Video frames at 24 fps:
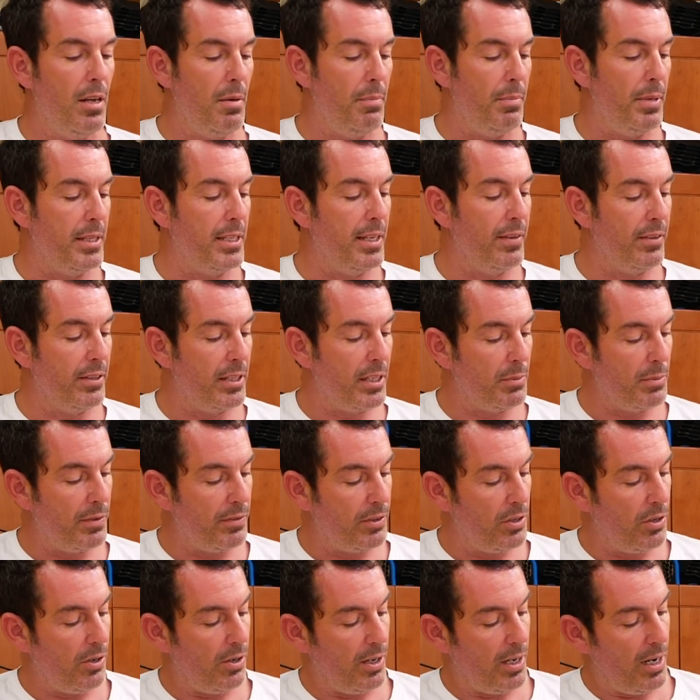But the other thing we've
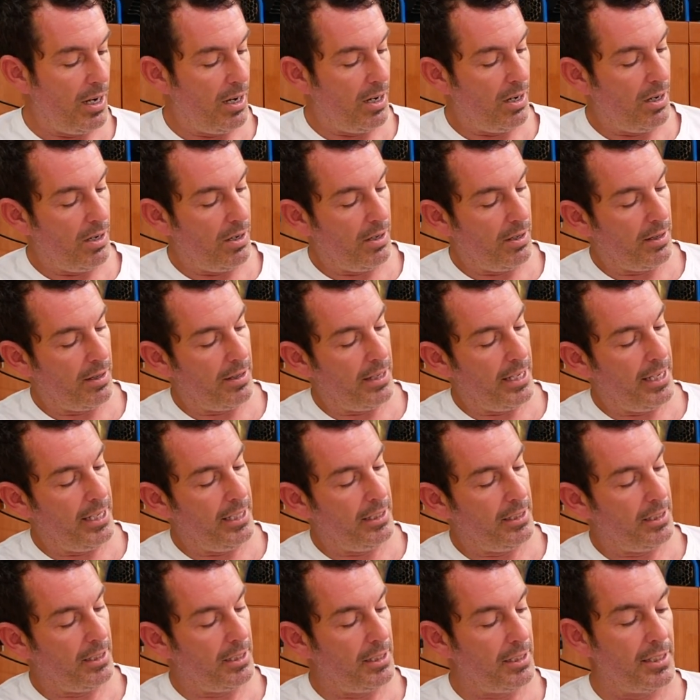got are
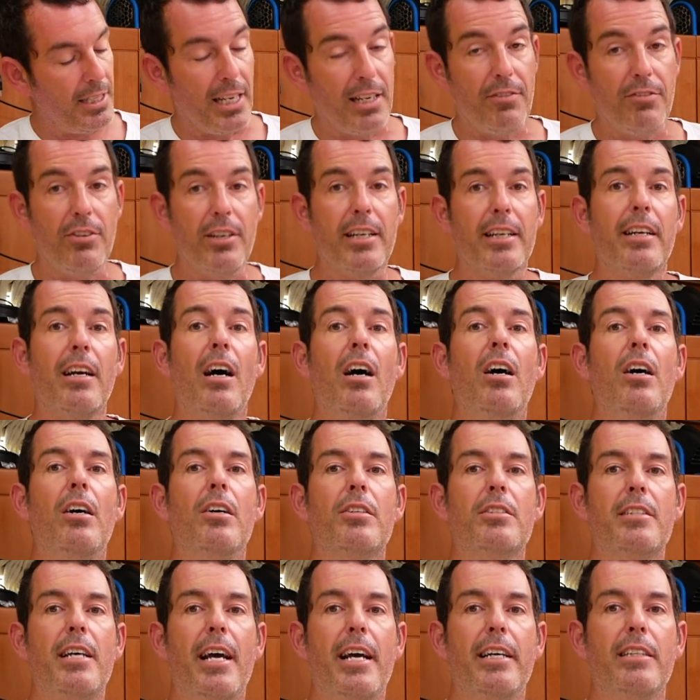these SafeLink
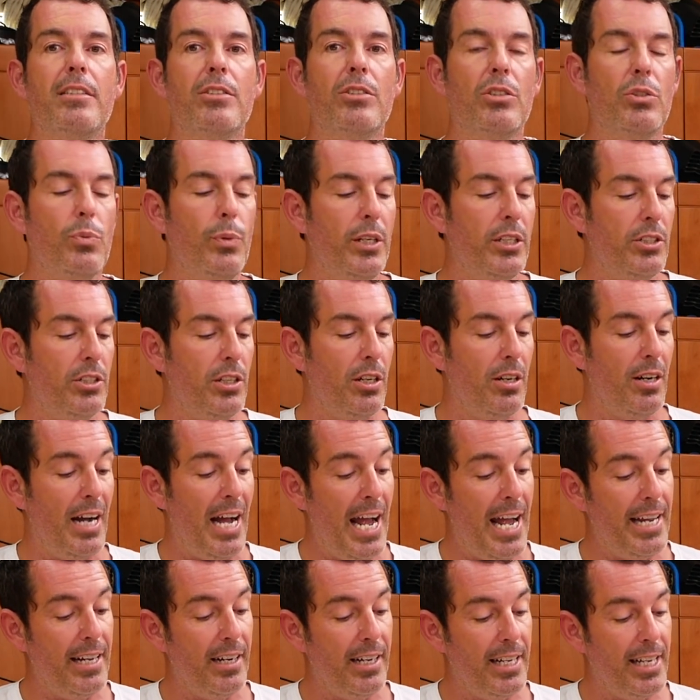R10s, which are
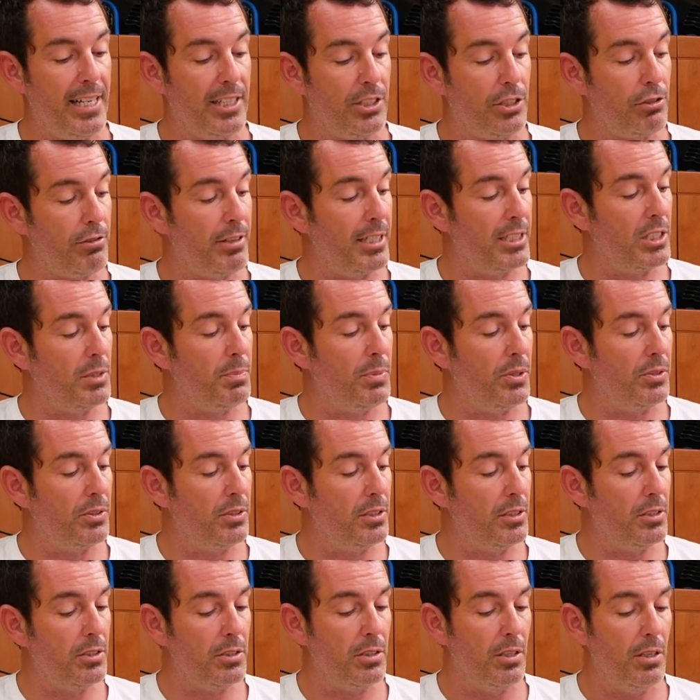Ais
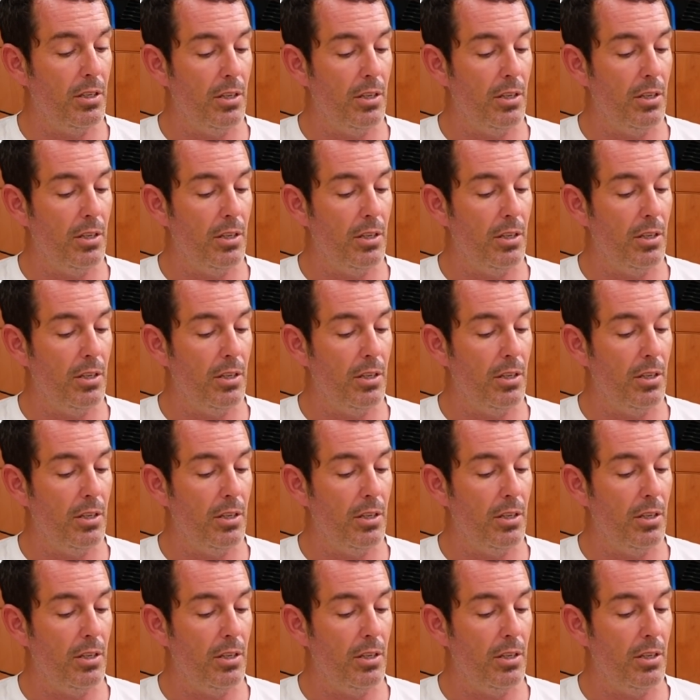Transponders.